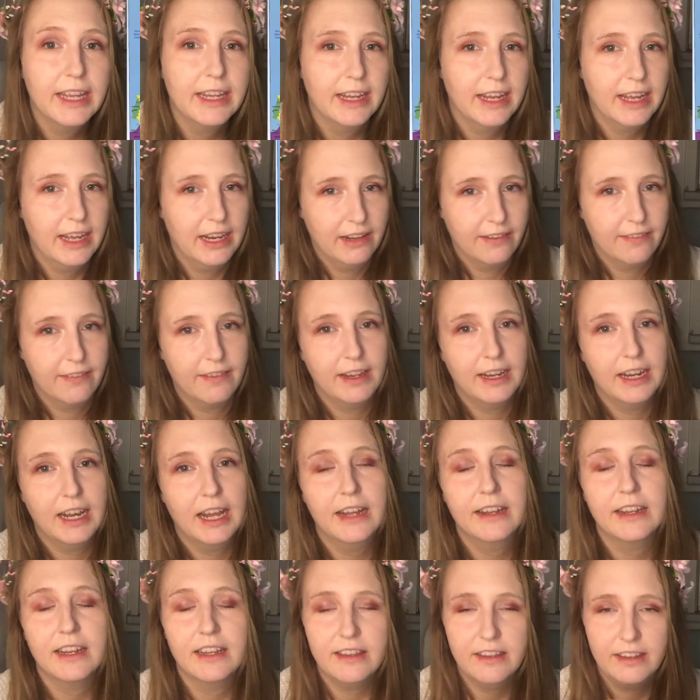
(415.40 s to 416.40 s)
Hälsingland,
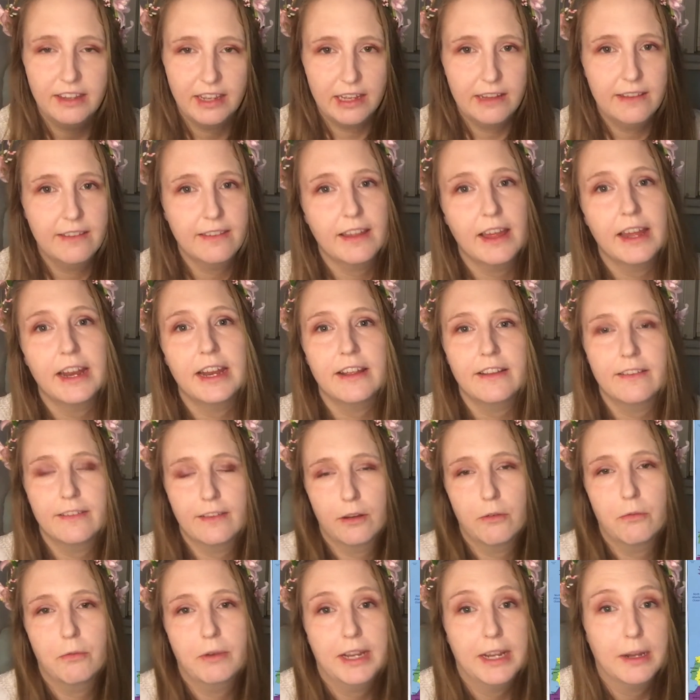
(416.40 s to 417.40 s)
and yes, that is a
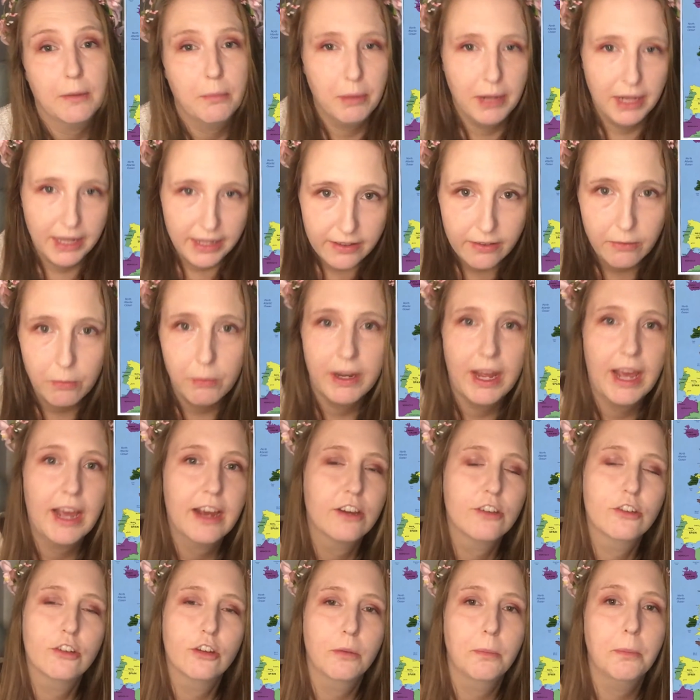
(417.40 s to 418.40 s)
real place with
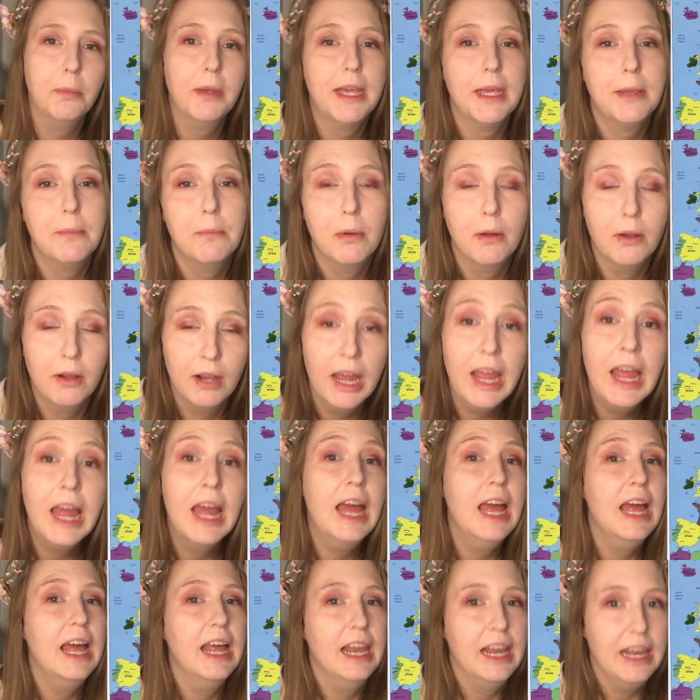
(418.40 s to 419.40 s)
actual people
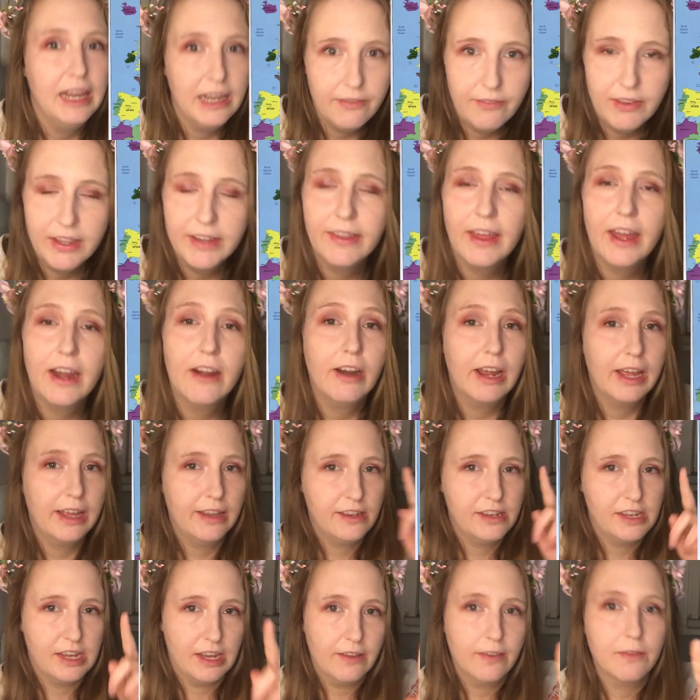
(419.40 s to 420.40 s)
living there, and
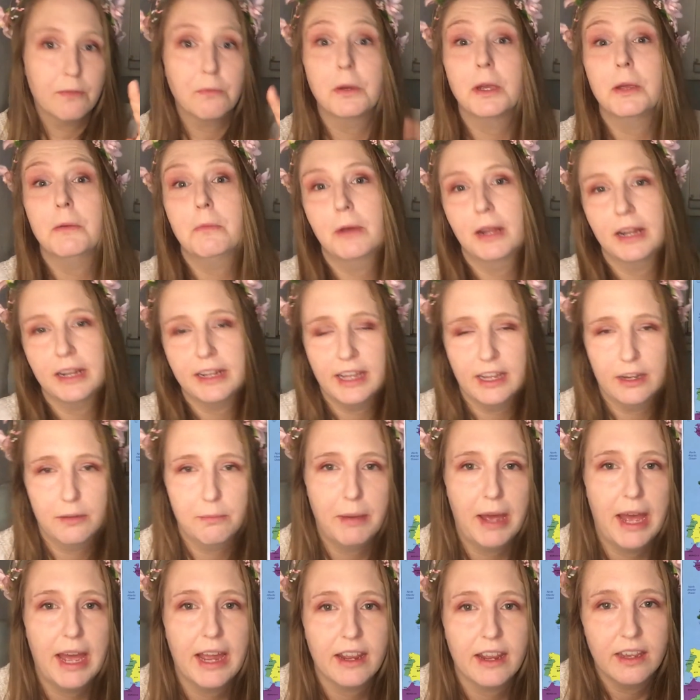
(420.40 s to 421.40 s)
yes, we will get
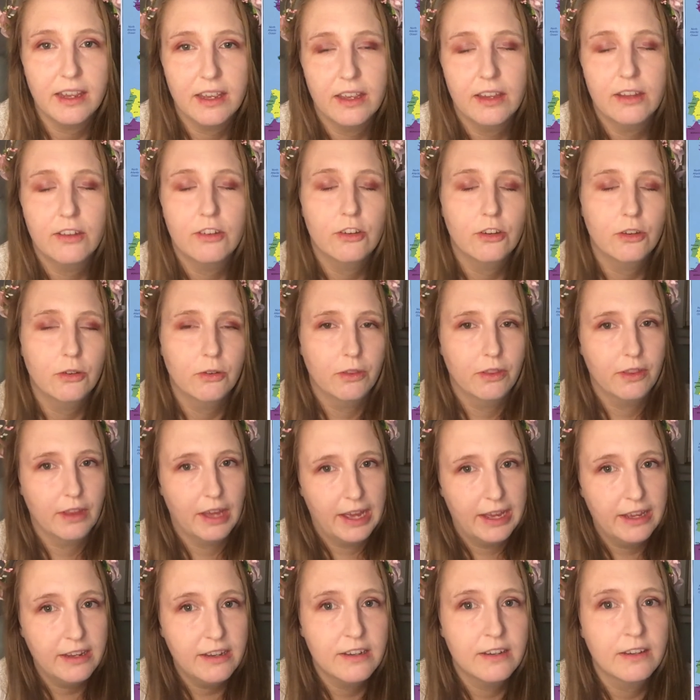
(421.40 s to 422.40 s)
back to
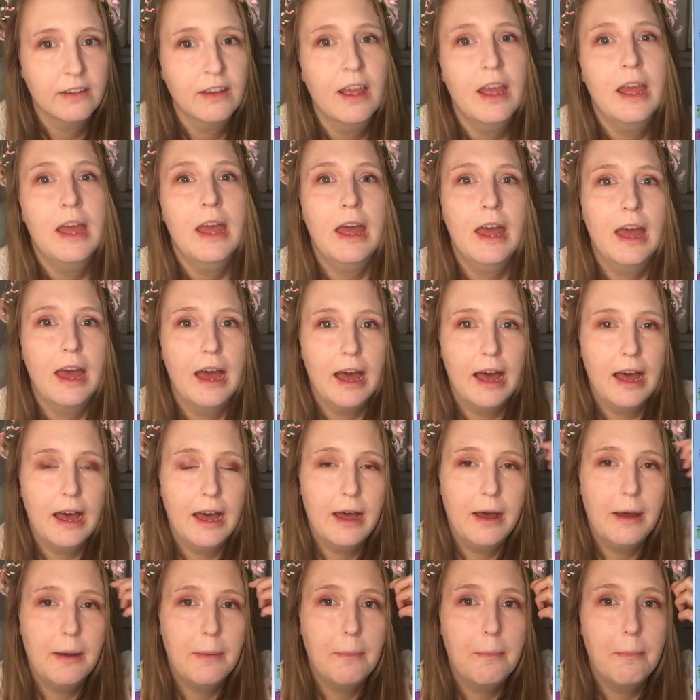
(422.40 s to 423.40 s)
that.
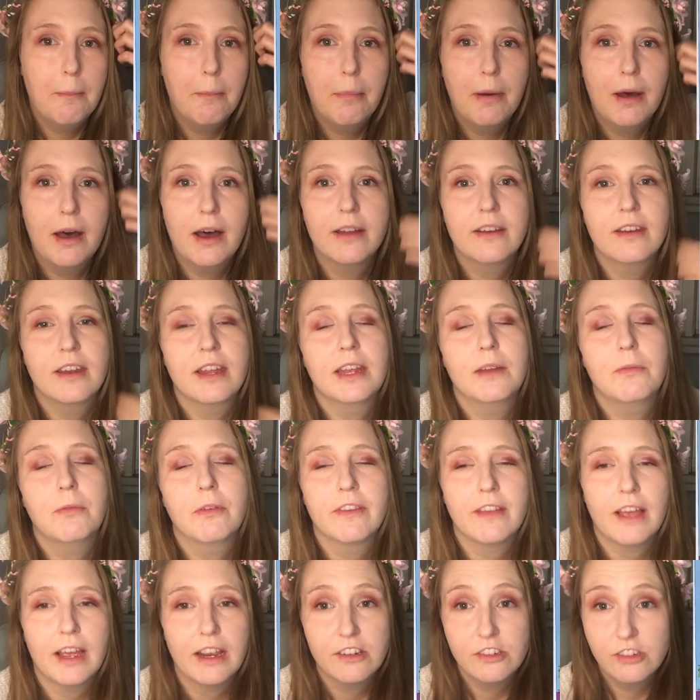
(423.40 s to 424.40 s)
But it was
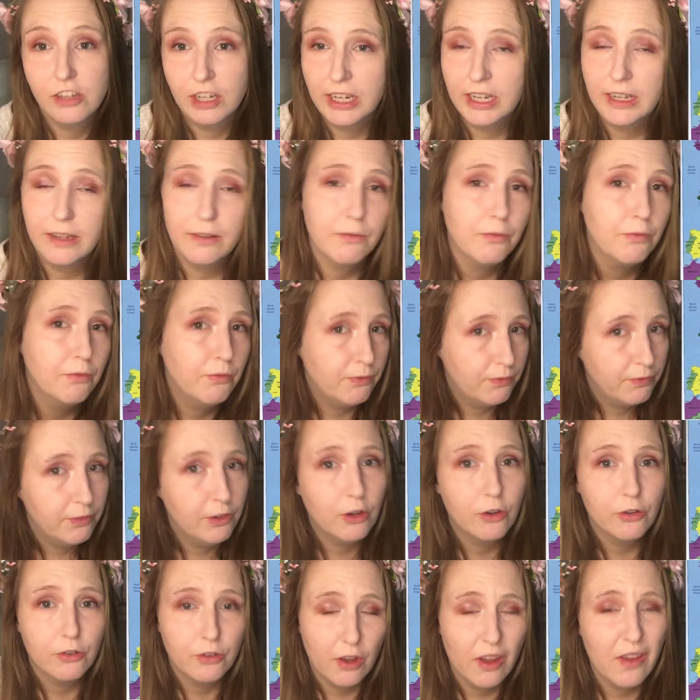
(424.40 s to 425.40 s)
actually
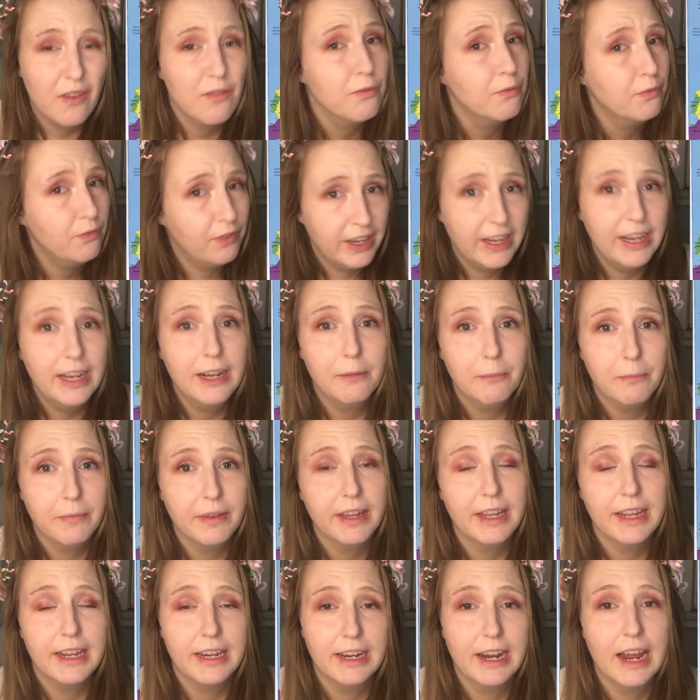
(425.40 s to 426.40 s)
not filmed
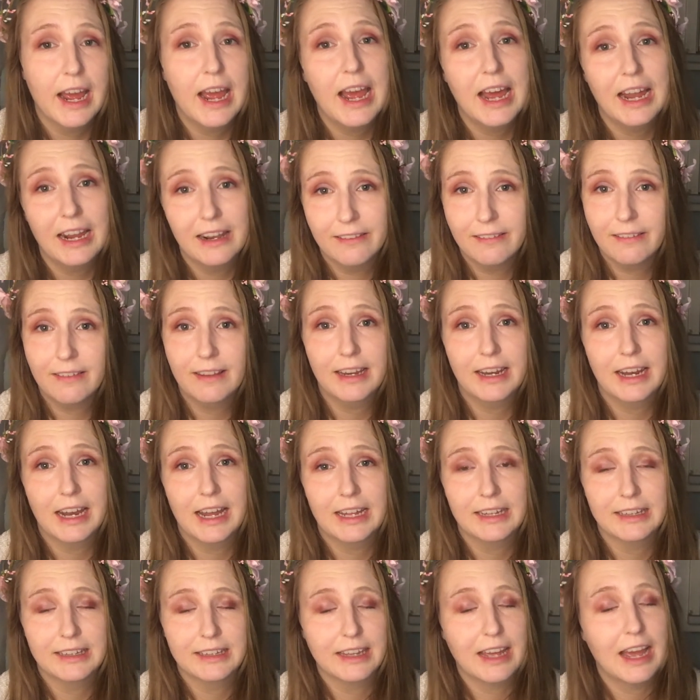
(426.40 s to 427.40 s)
in
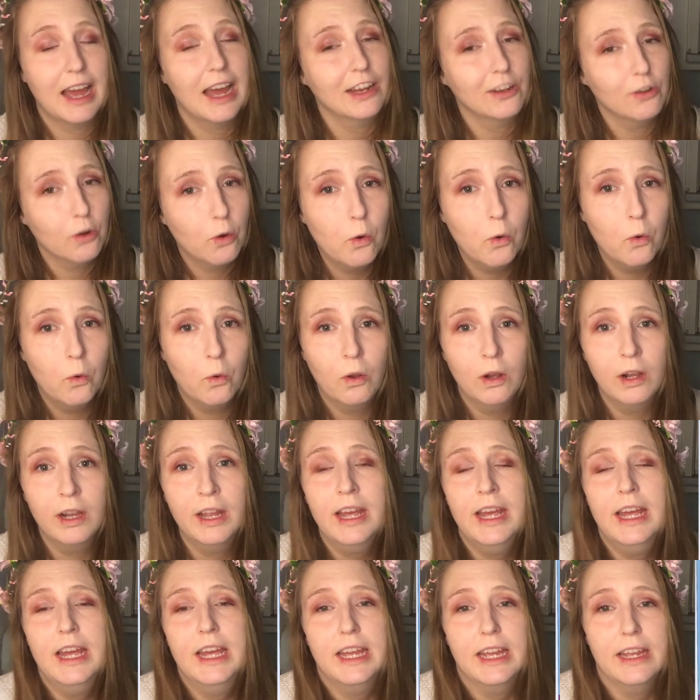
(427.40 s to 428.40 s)
Hälsingland at all.
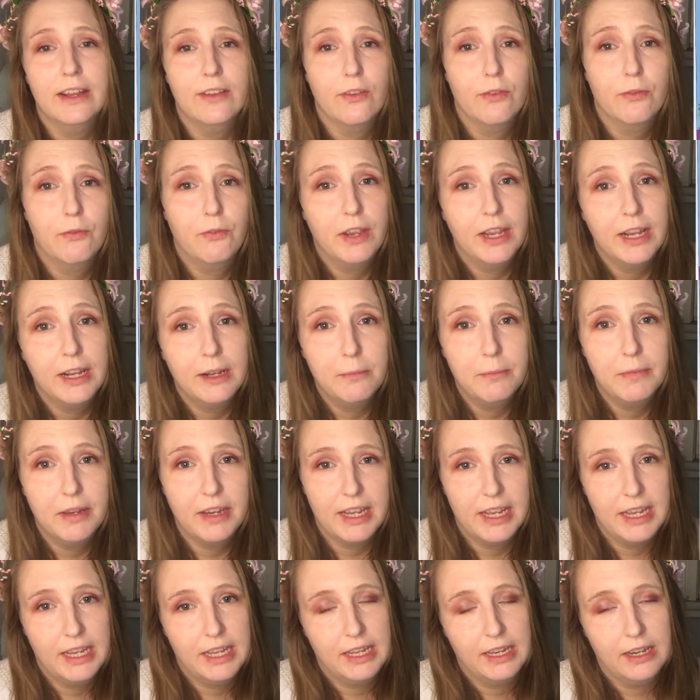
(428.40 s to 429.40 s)
It's filmed
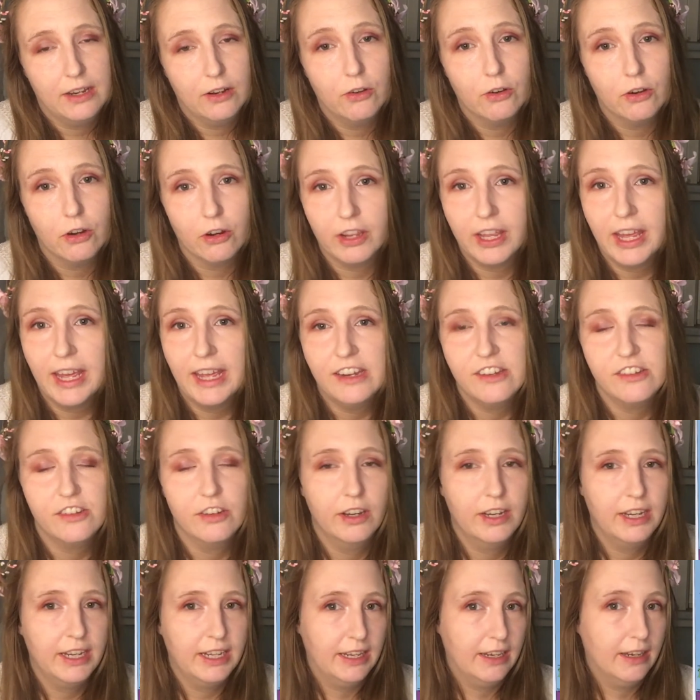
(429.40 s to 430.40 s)
on location
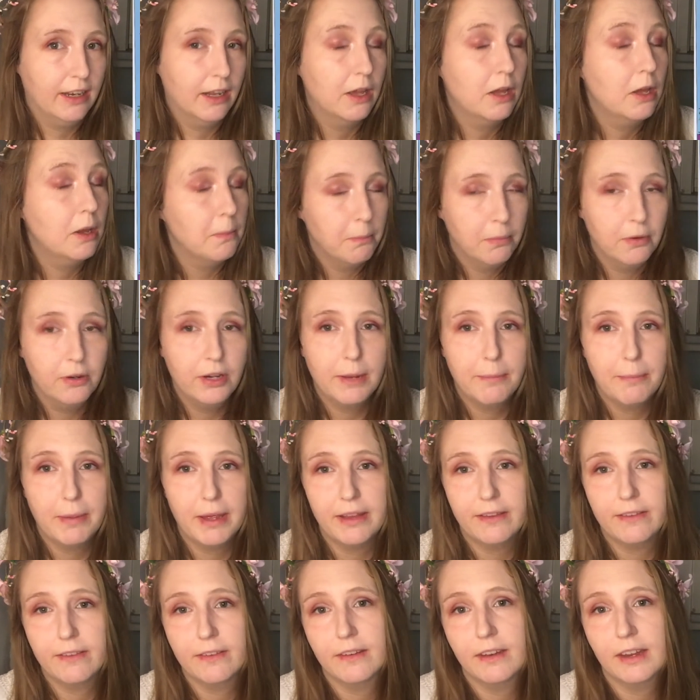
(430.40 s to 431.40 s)
in
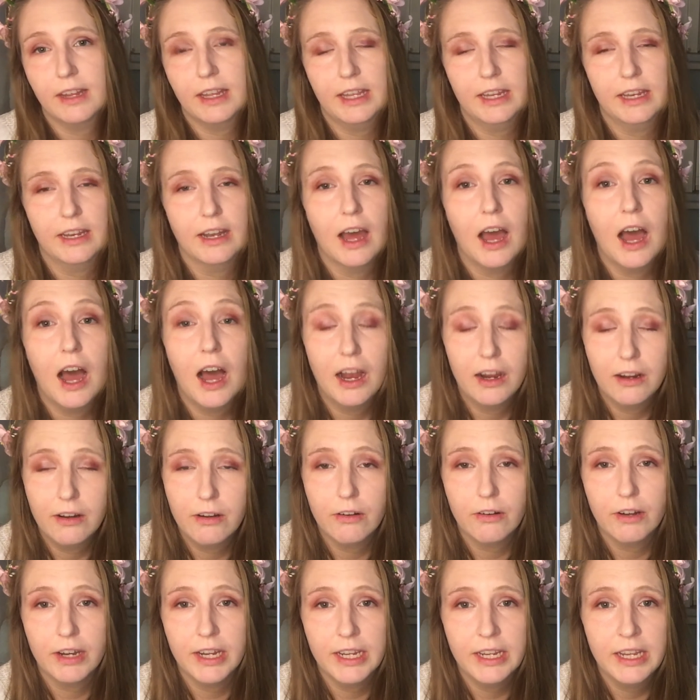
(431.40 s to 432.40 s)
Budapest in
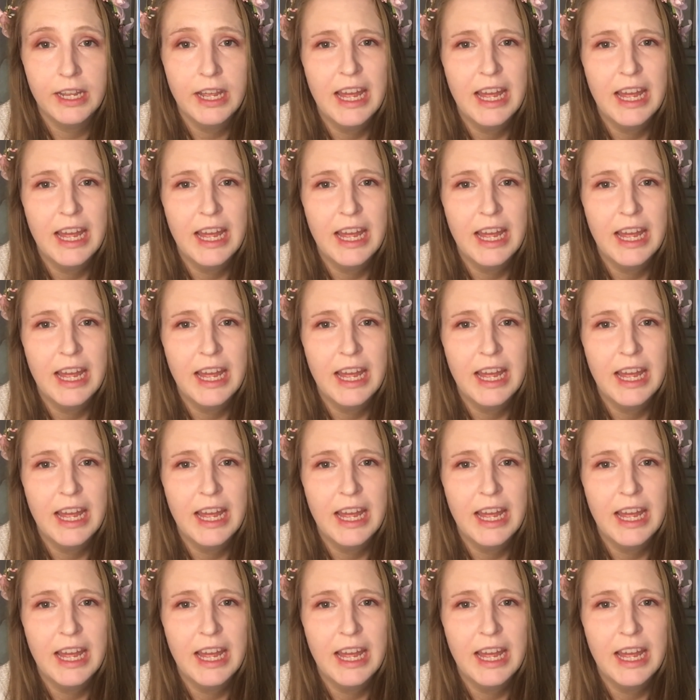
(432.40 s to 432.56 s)
Hungary.